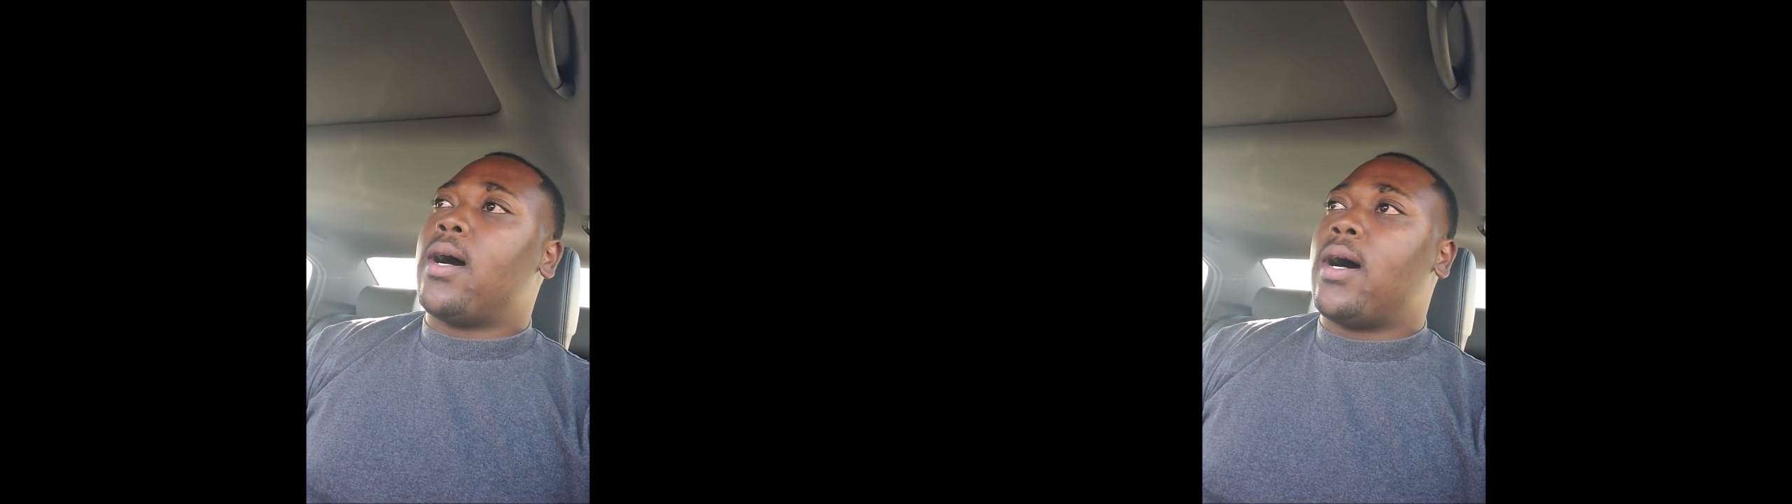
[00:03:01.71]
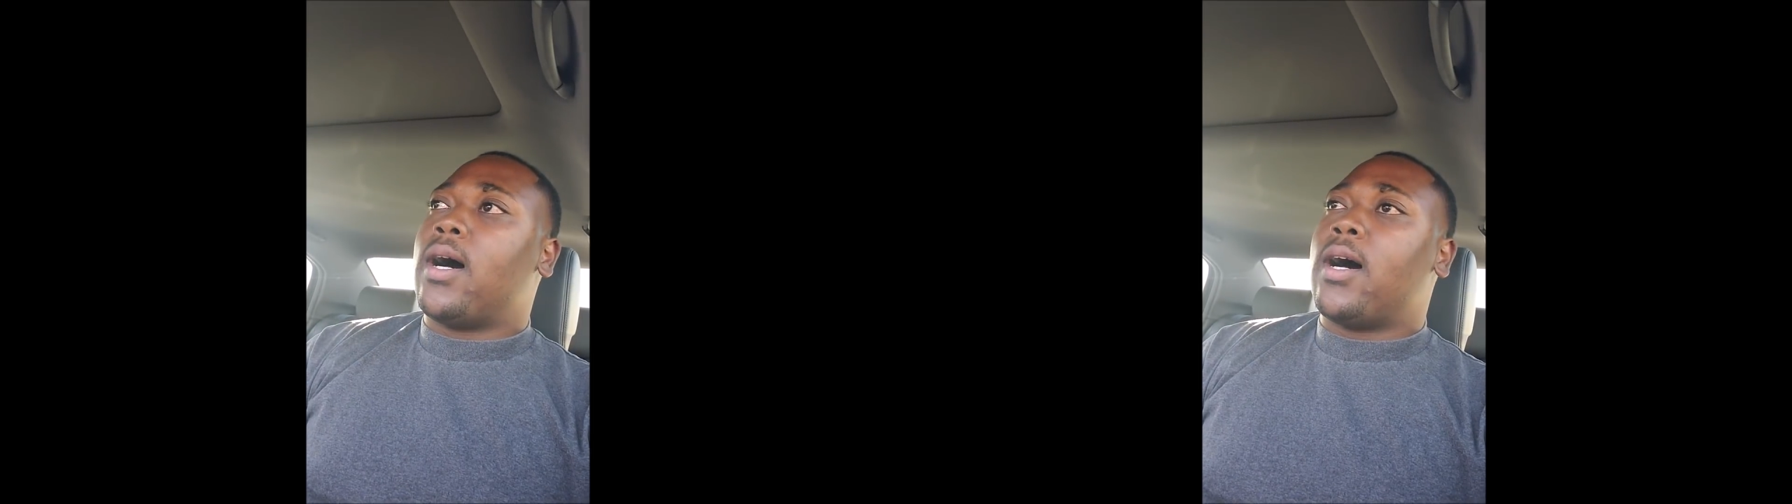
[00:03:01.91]

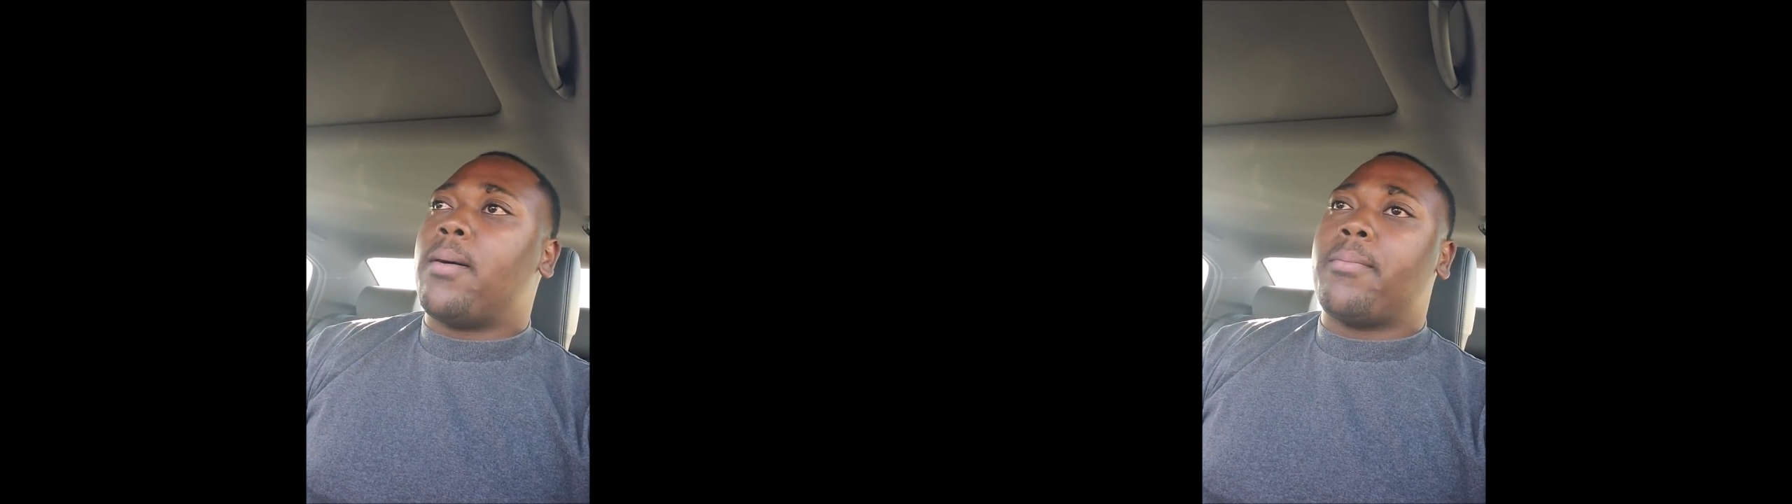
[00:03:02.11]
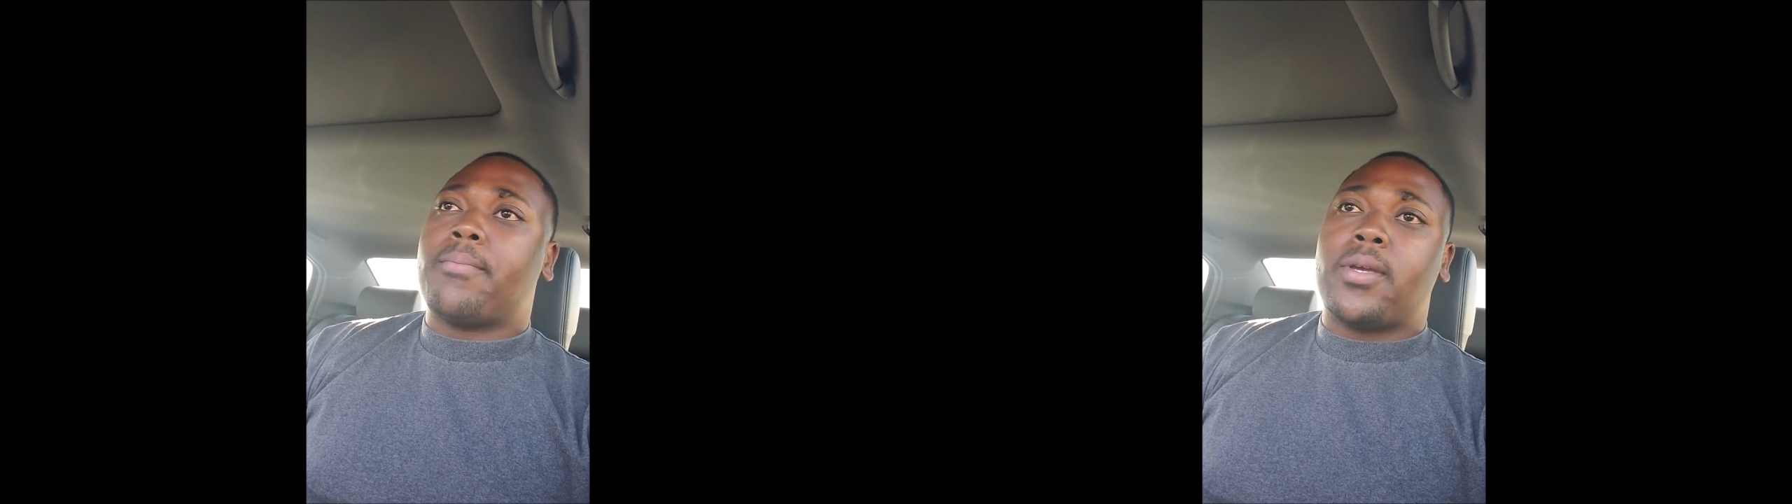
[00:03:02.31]

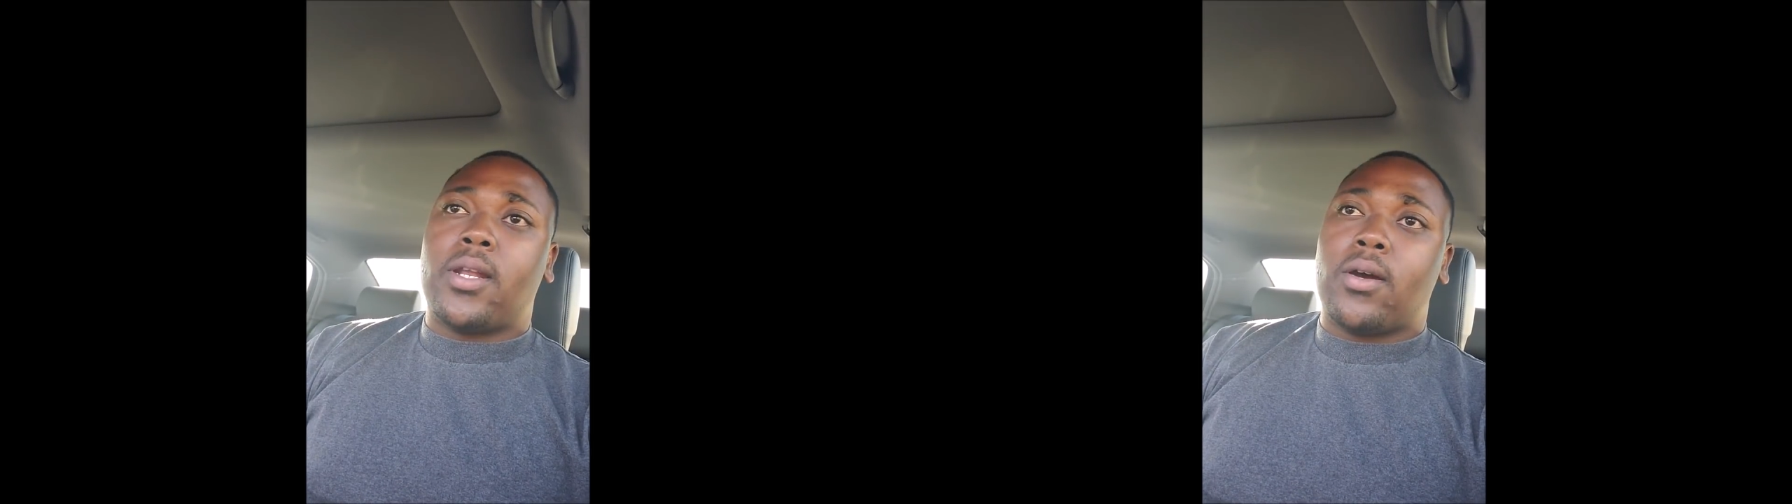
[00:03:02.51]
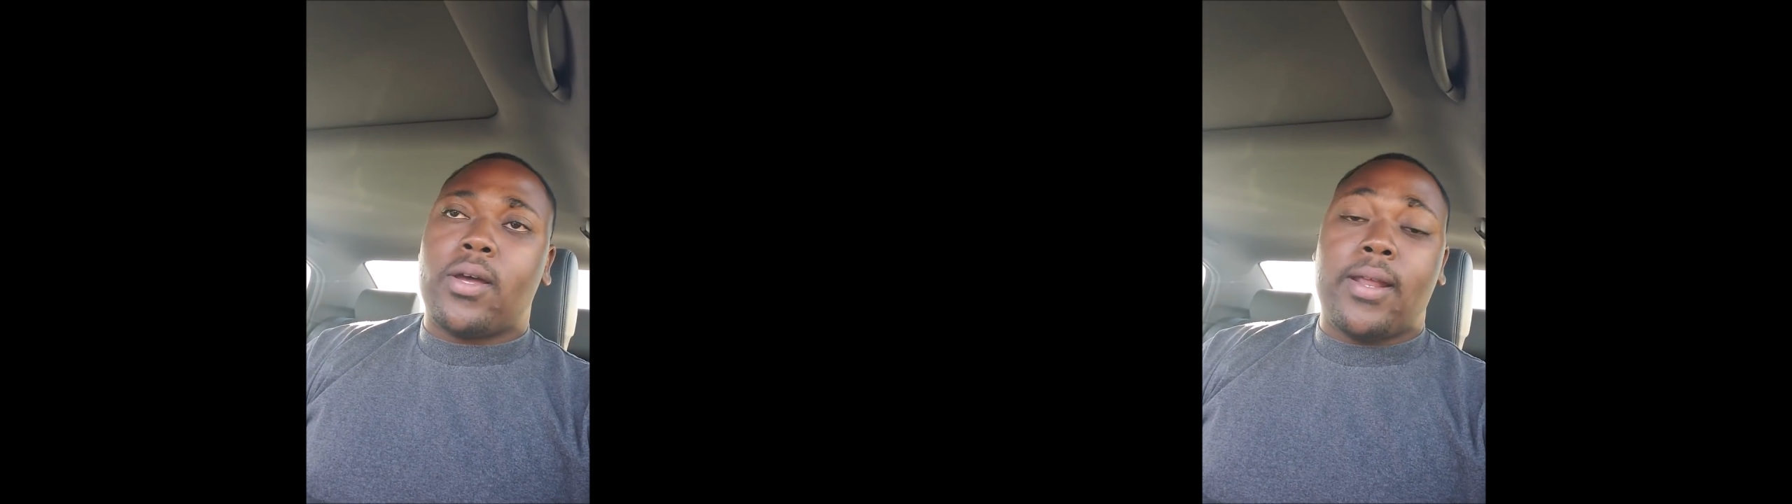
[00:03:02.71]
Um,
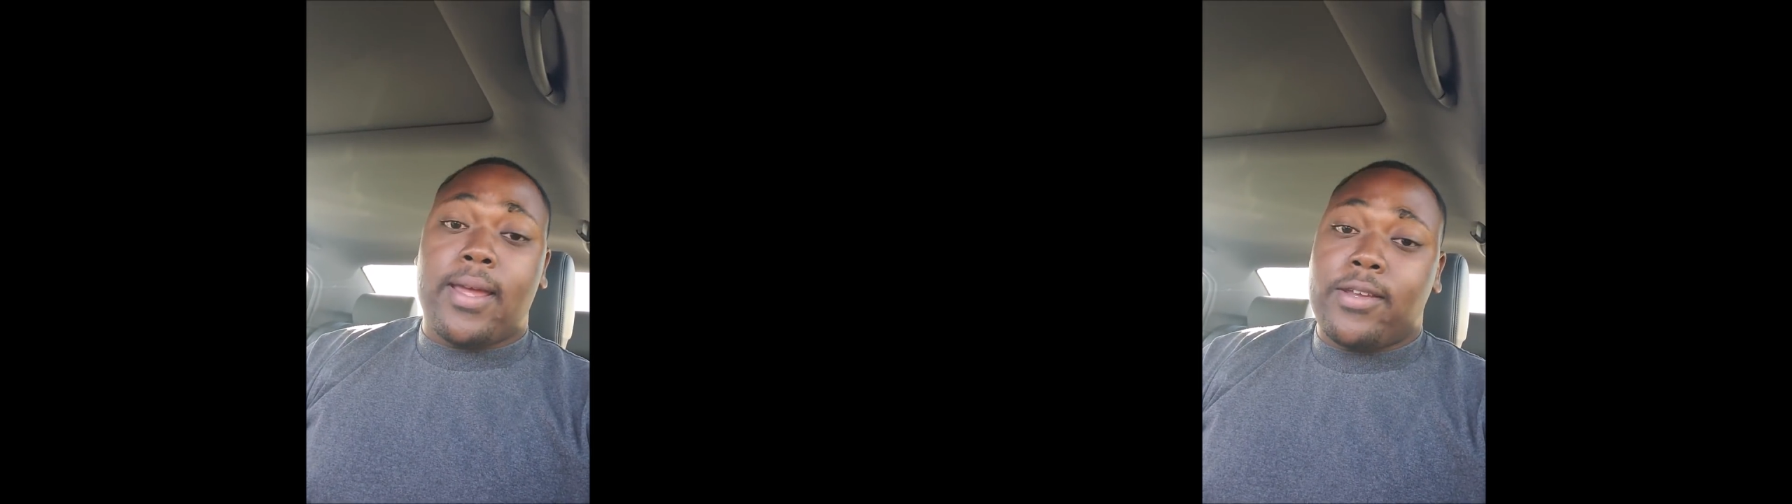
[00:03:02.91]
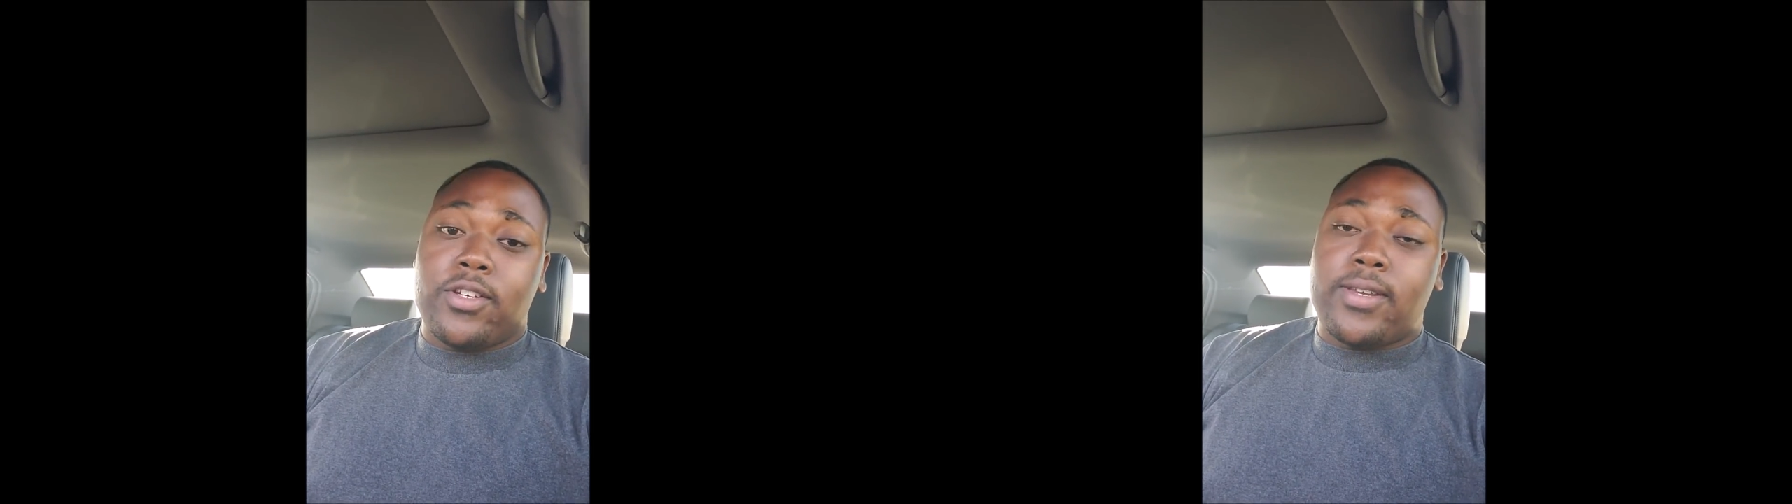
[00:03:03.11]
you know,
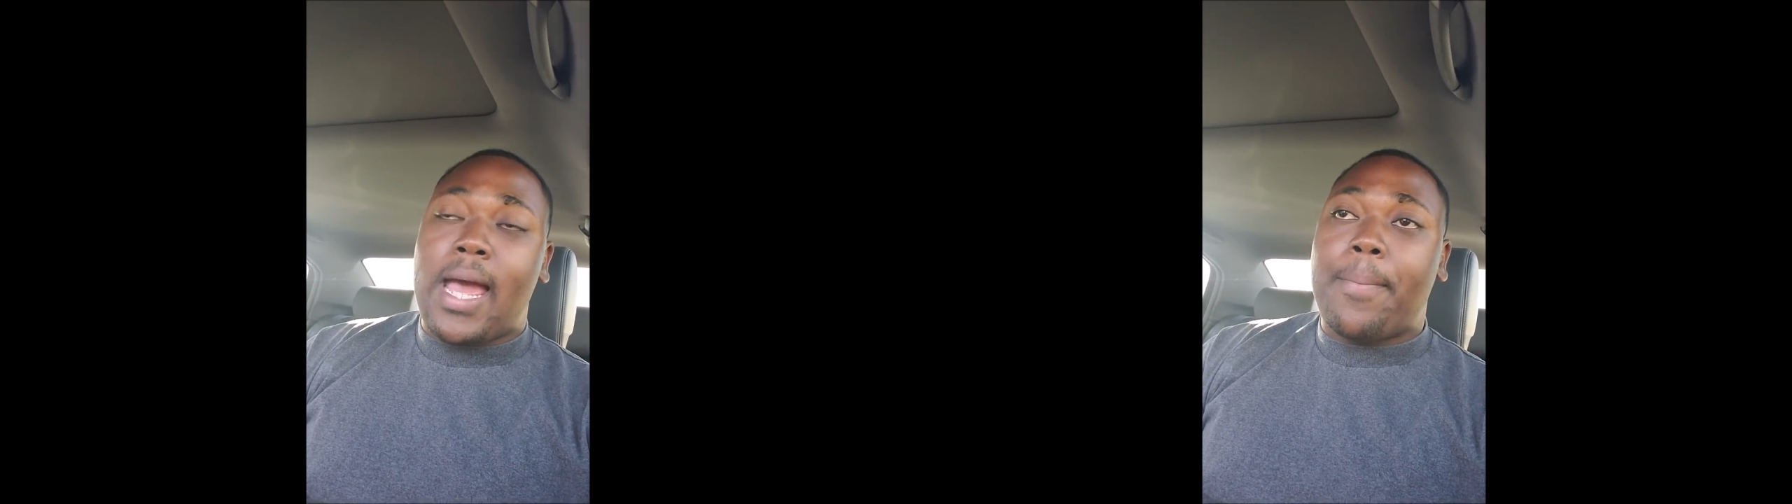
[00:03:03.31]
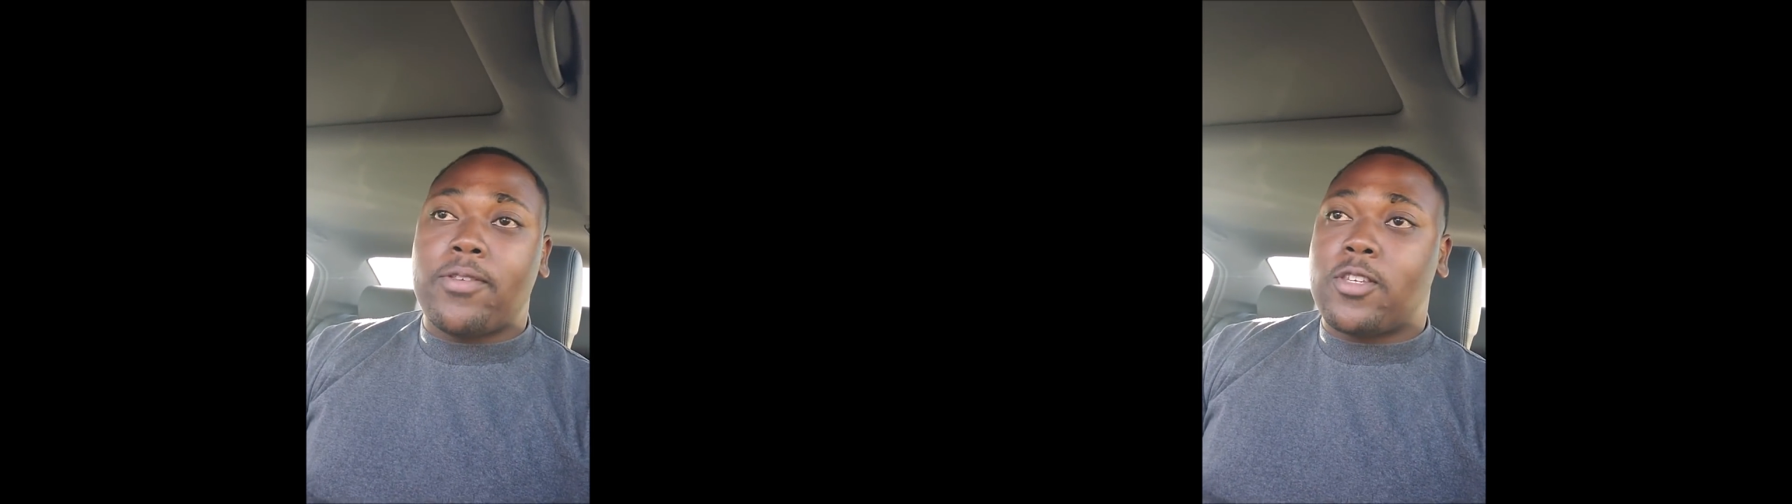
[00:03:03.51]
it, it just
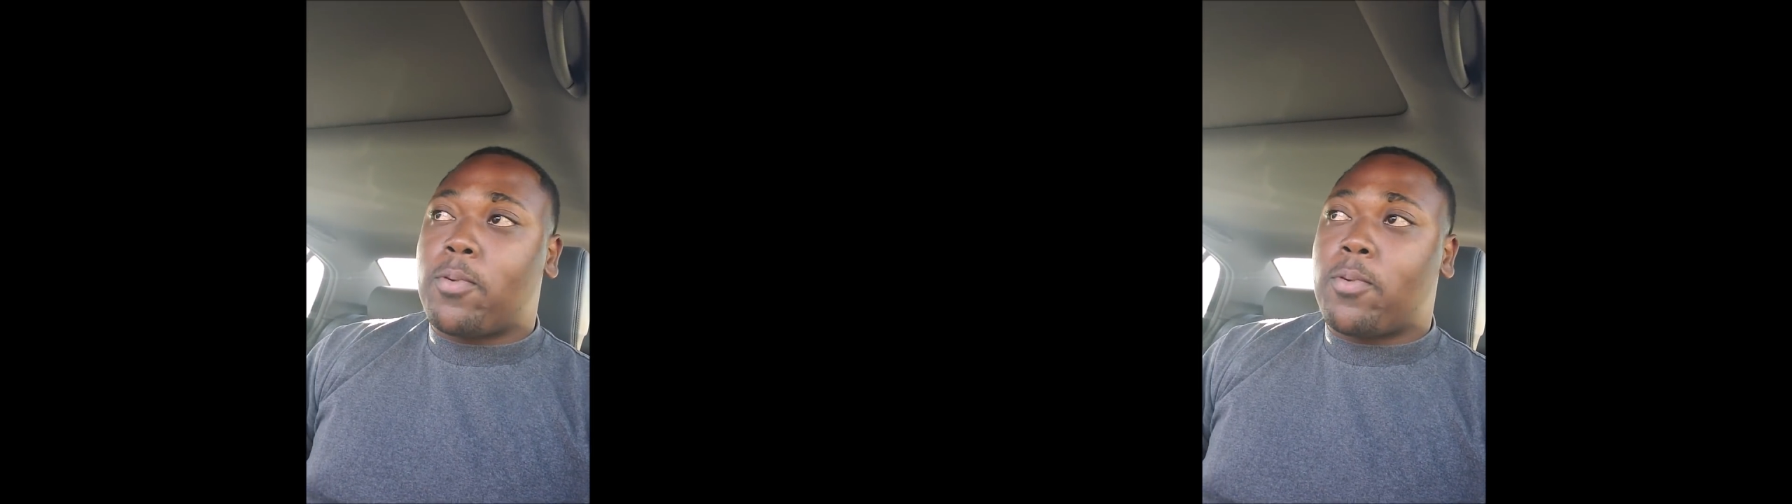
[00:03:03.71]
happens.